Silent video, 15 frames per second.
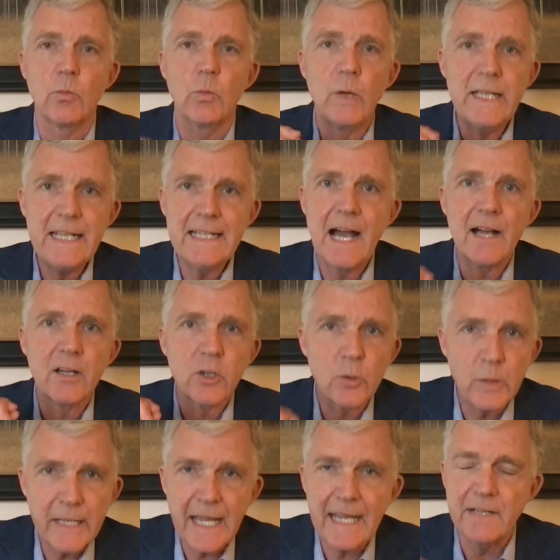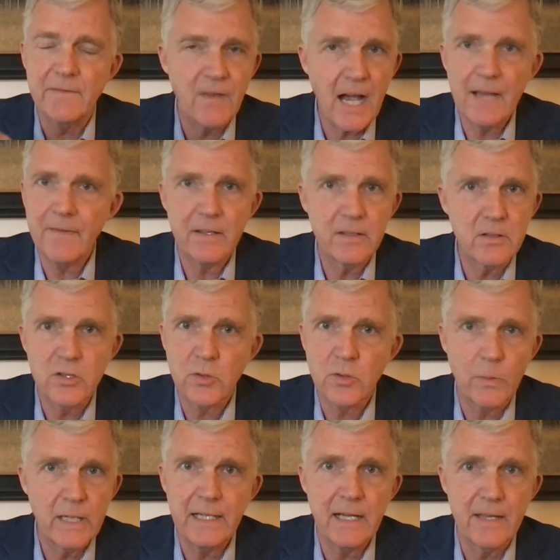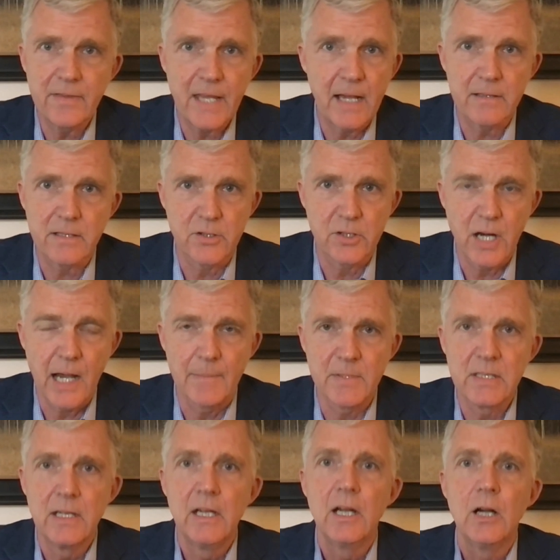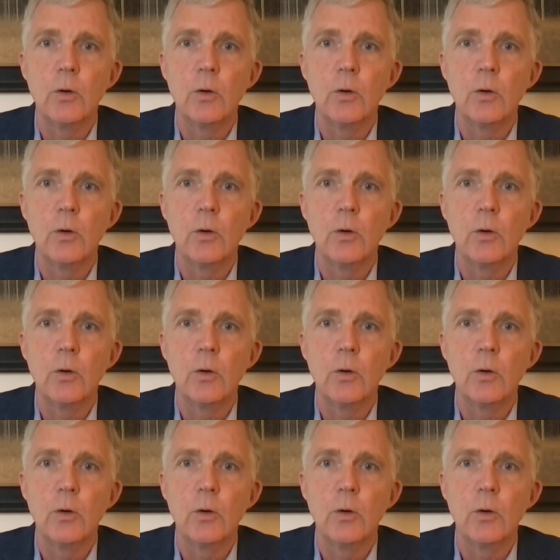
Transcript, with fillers: We did not create 529,000 jobs.